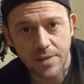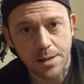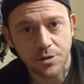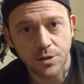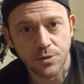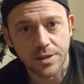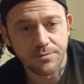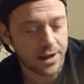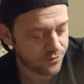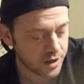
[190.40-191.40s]
Absolutely.
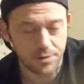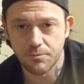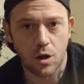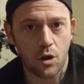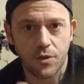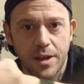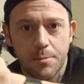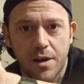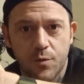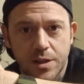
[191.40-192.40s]
I've done all the
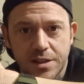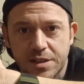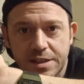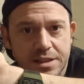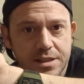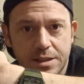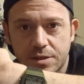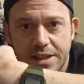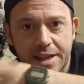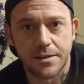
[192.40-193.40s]
above with this, and it's still
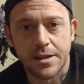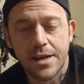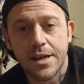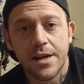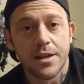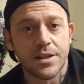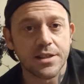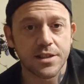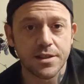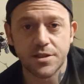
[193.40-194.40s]
ticking.
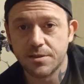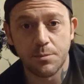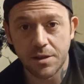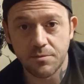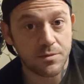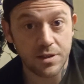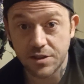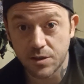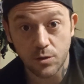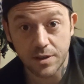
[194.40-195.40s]
This is,
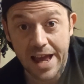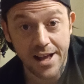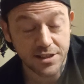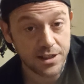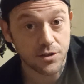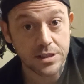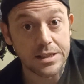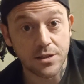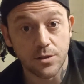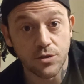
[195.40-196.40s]
these little Casios and
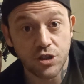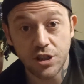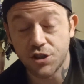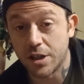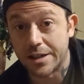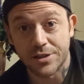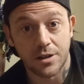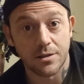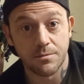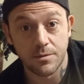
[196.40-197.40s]
these little G-Shocks
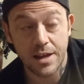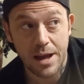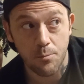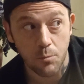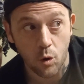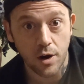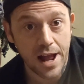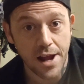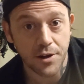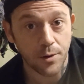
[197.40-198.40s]
are more
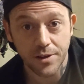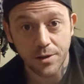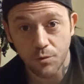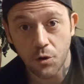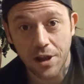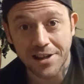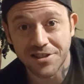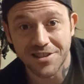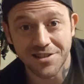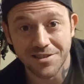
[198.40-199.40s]
accurate than
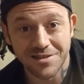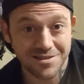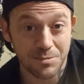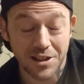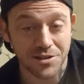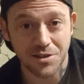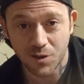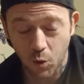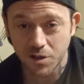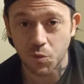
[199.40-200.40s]
Rolexes because they're
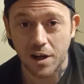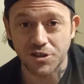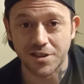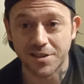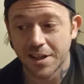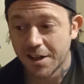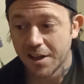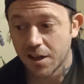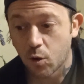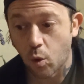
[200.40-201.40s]
quartz watches.
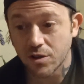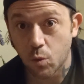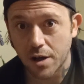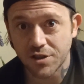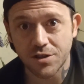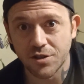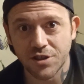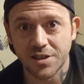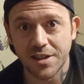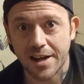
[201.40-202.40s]
Quartz watches are
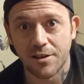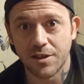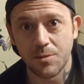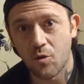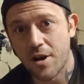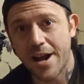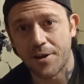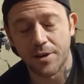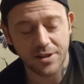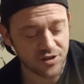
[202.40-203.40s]
just inherently more
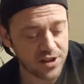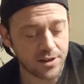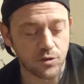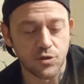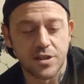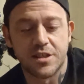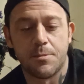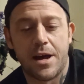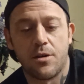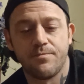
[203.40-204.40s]
accurate. This thing loses
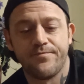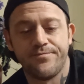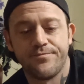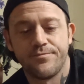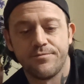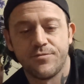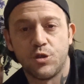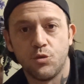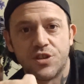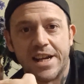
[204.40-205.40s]
about
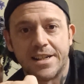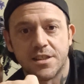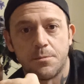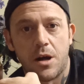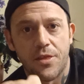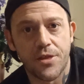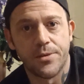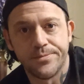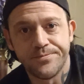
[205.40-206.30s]
2 seconds a month.